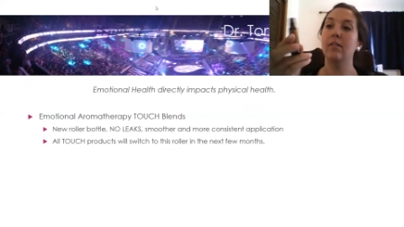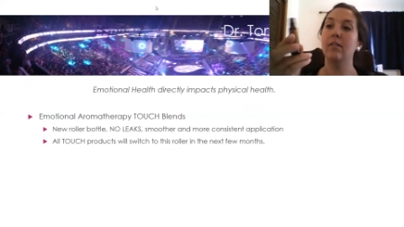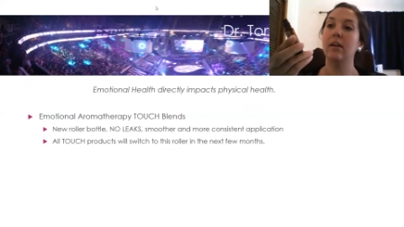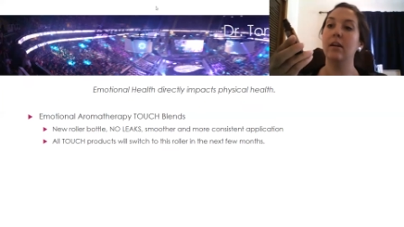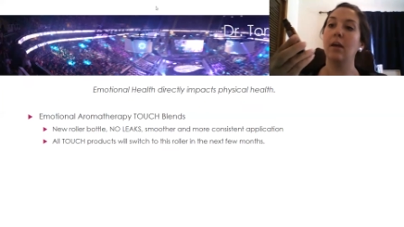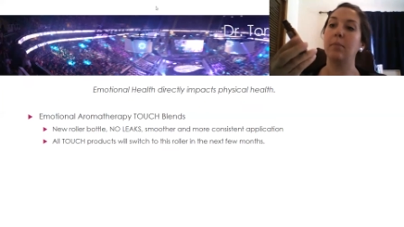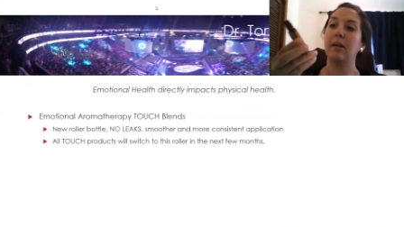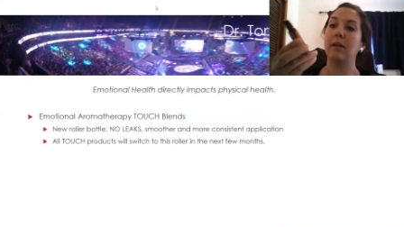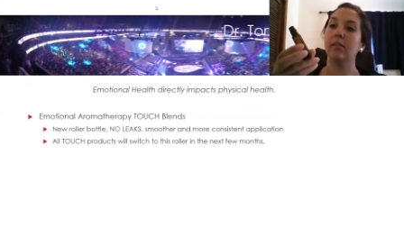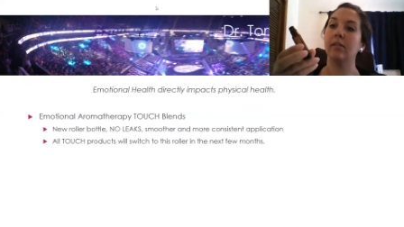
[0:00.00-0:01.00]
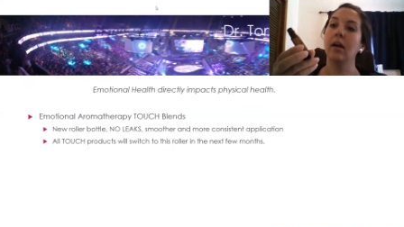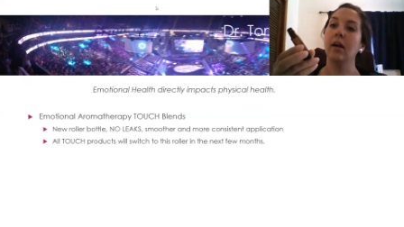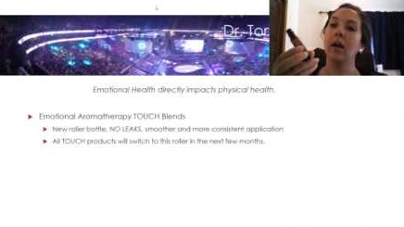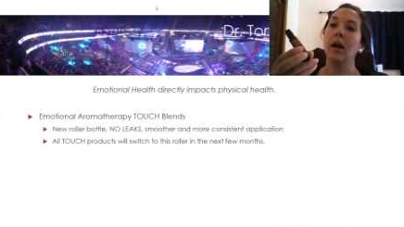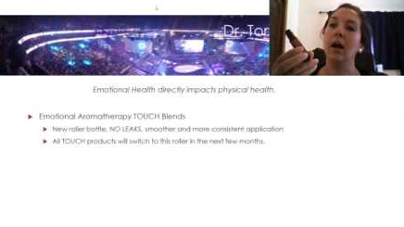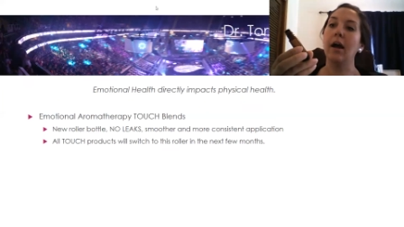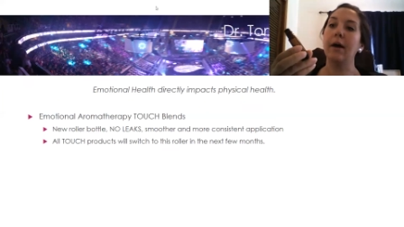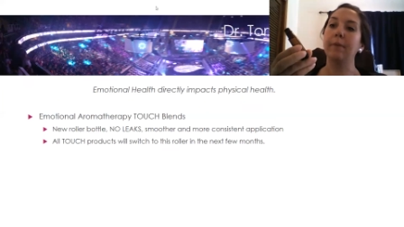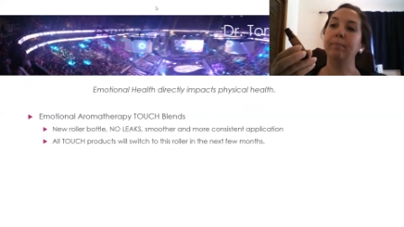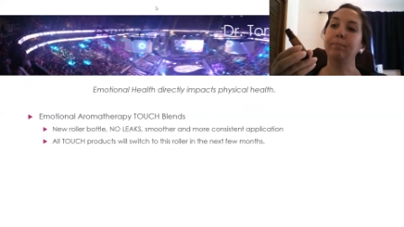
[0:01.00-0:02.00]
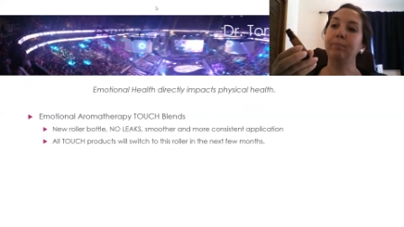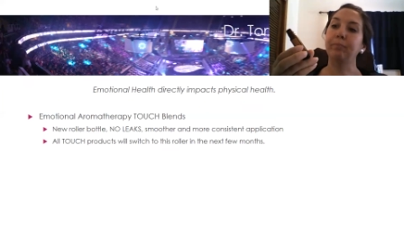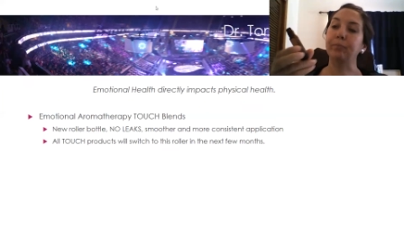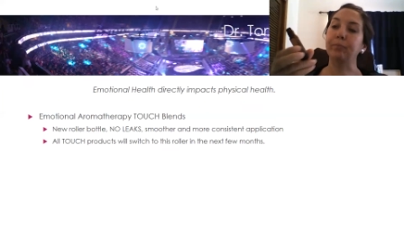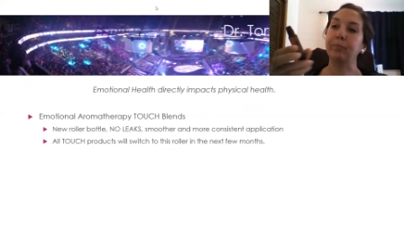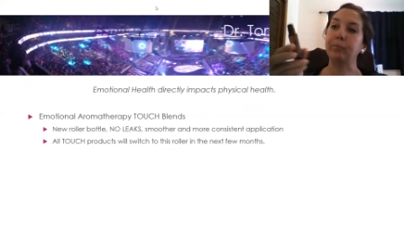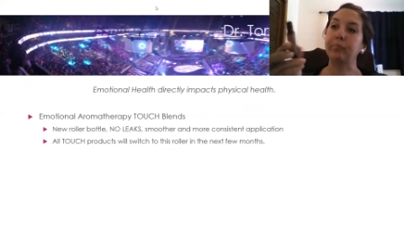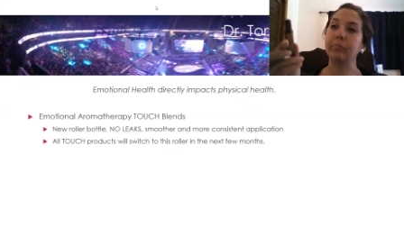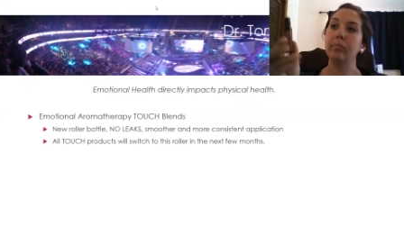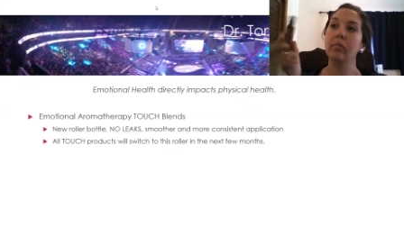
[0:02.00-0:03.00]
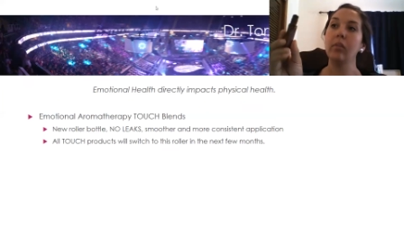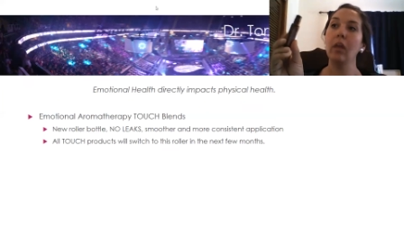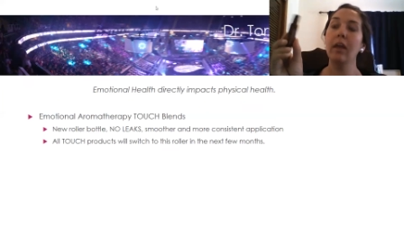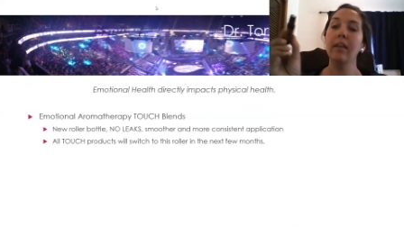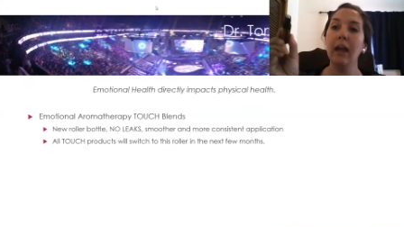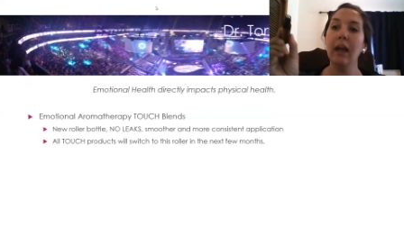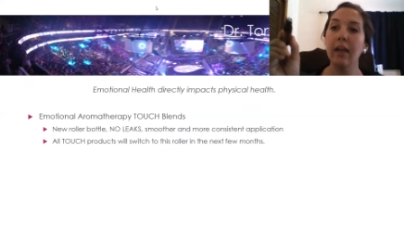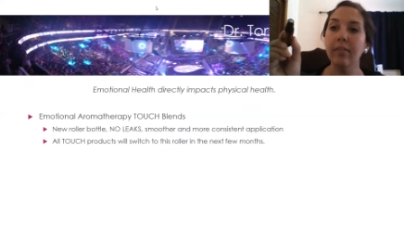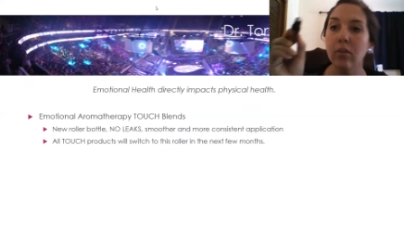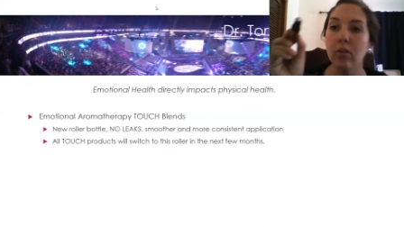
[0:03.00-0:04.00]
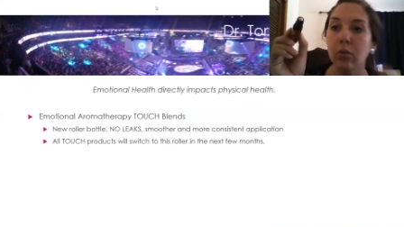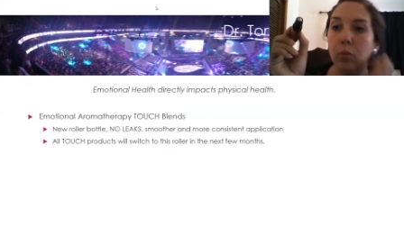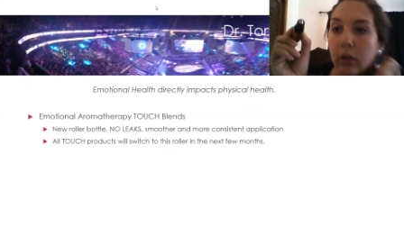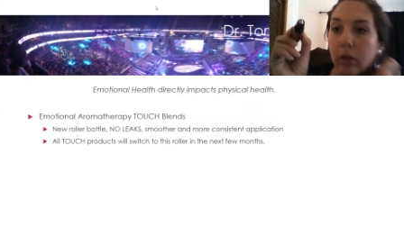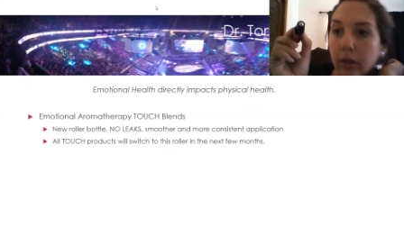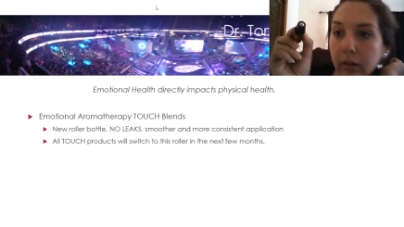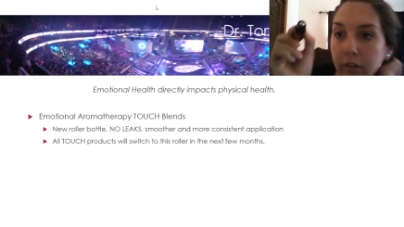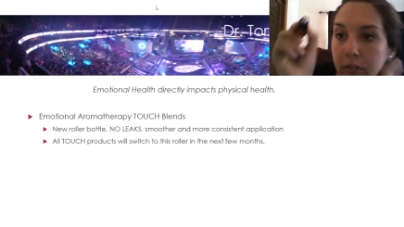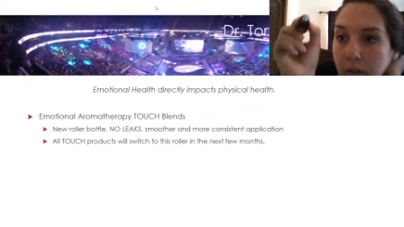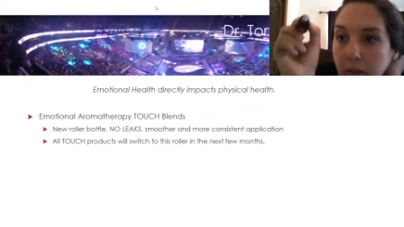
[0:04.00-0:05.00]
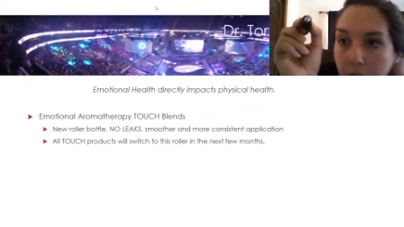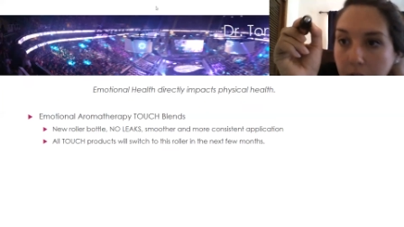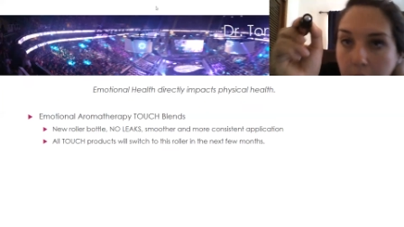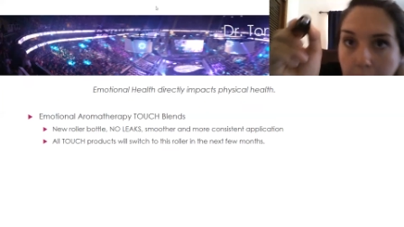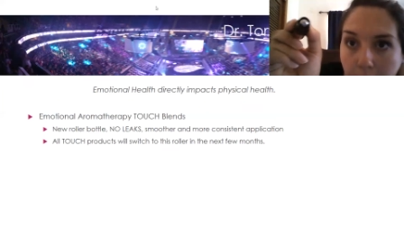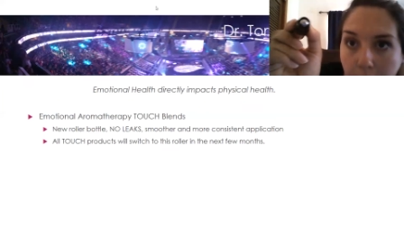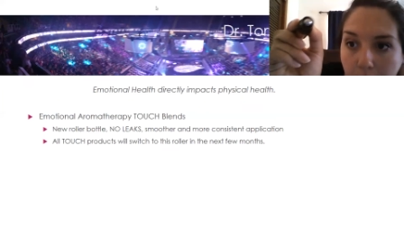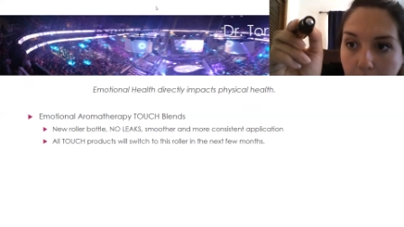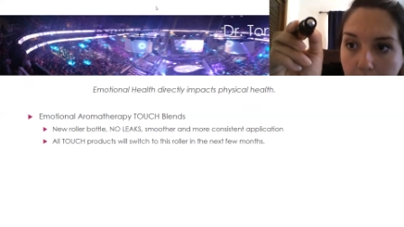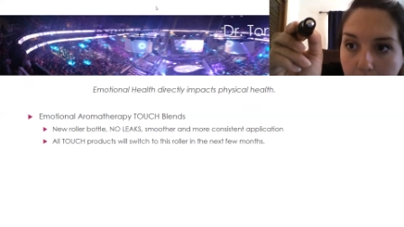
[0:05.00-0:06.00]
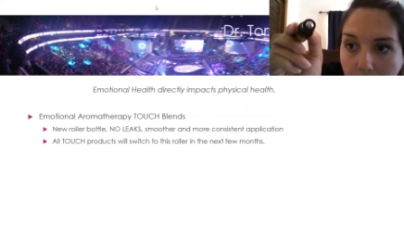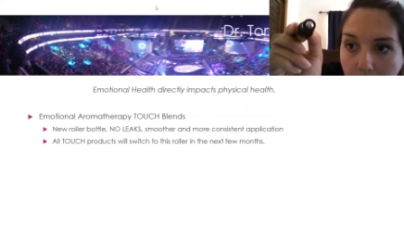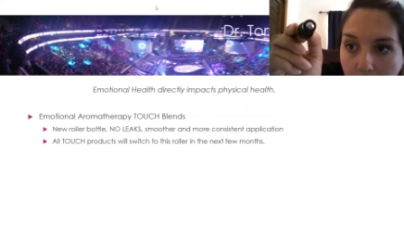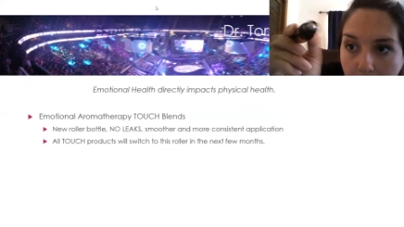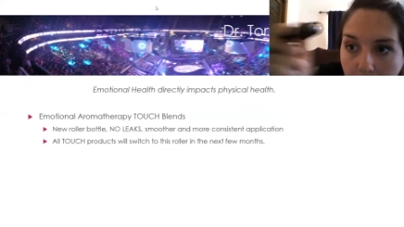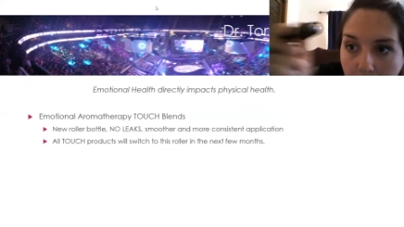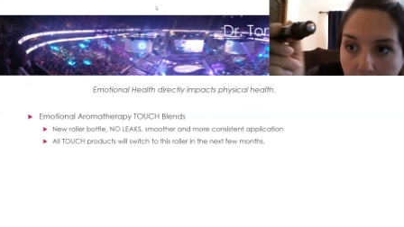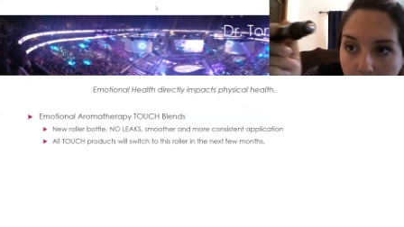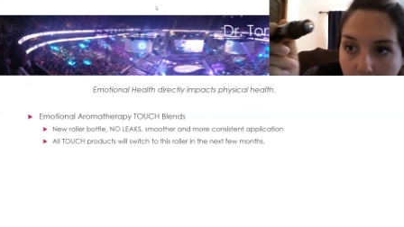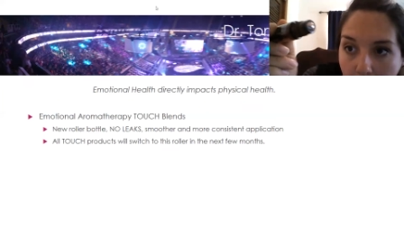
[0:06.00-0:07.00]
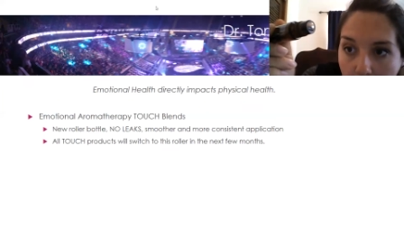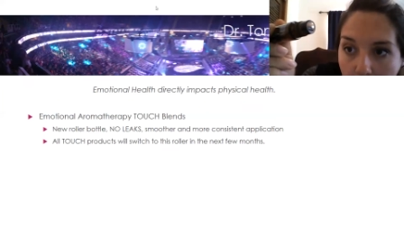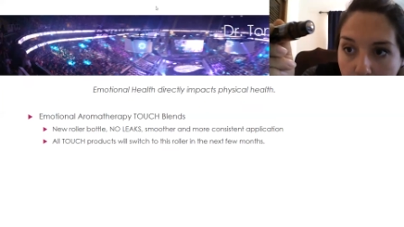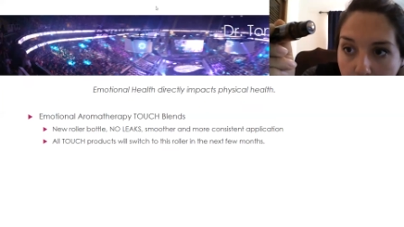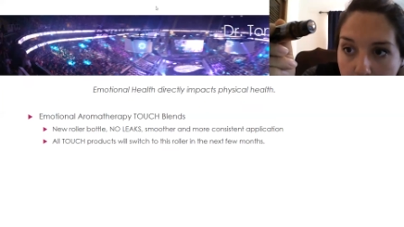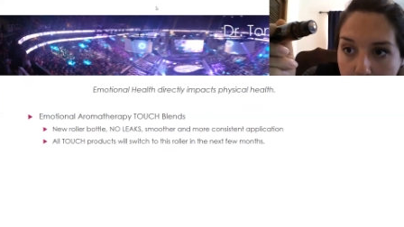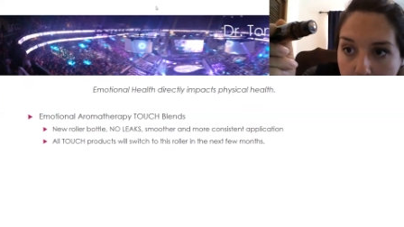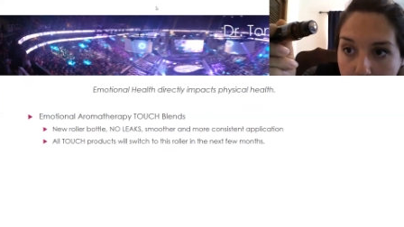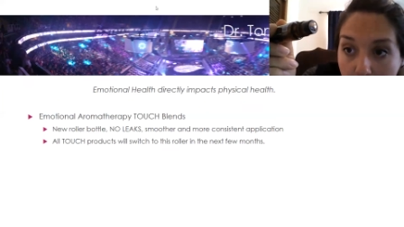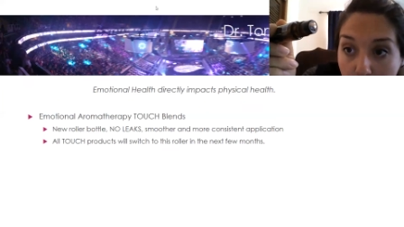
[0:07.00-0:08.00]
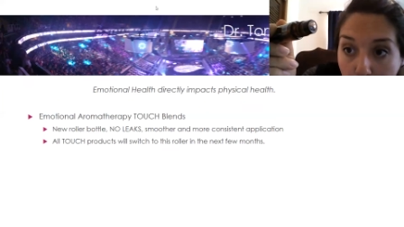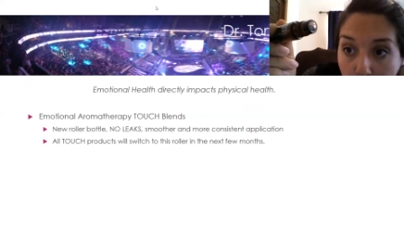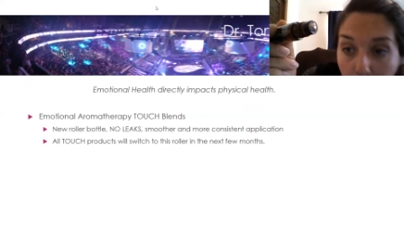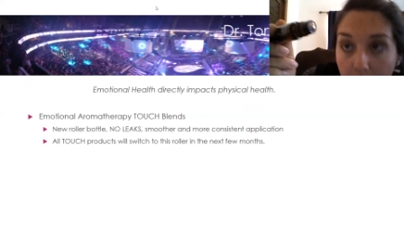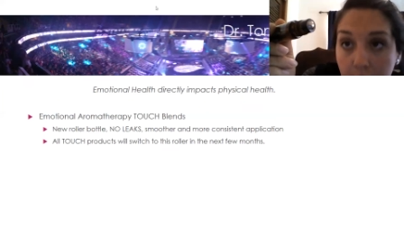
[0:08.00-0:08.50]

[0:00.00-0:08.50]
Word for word: yumminess. Um, and then it has this new roller. Make sure you can see that. So this is the new roller. It's a